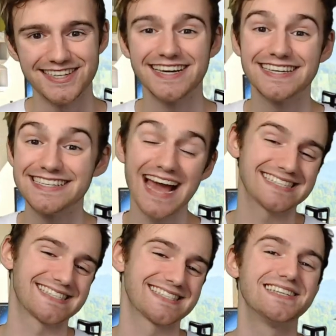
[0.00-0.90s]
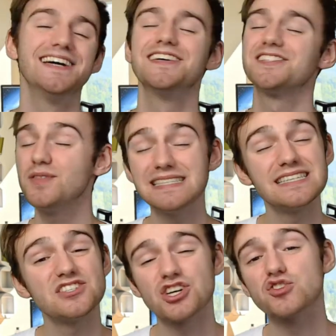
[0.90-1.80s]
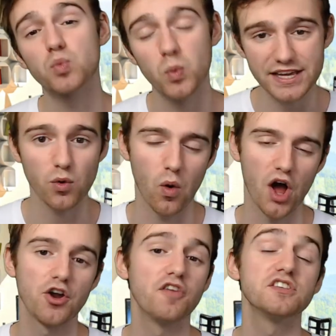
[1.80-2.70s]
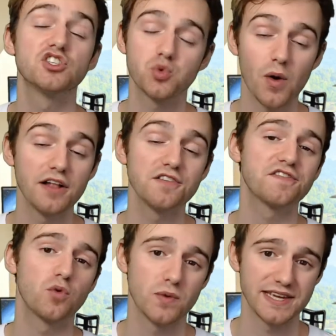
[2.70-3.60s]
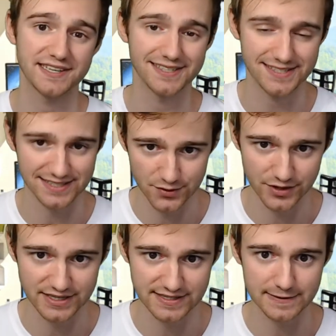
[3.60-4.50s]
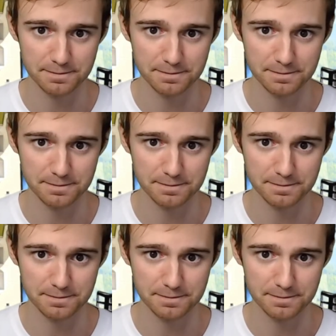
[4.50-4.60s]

Yes. So this is just week 1 of a 12-week series.